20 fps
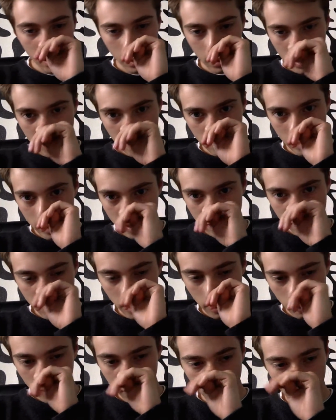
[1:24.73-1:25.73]
and
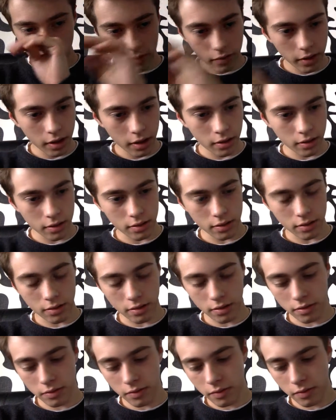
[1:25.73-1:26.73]
so we
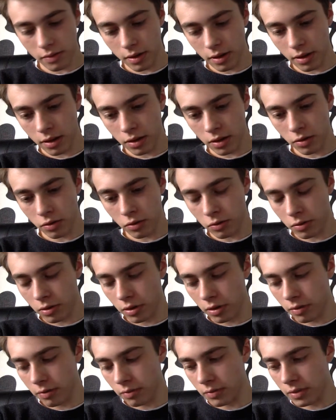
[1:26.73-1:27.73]
devised a
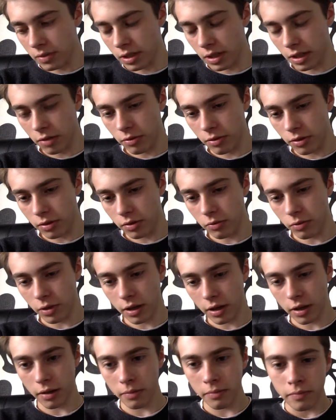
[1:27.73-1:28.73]
little sequence
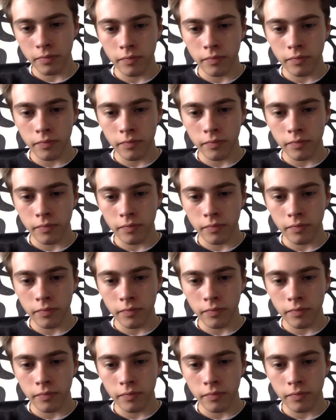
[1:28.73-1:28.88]
where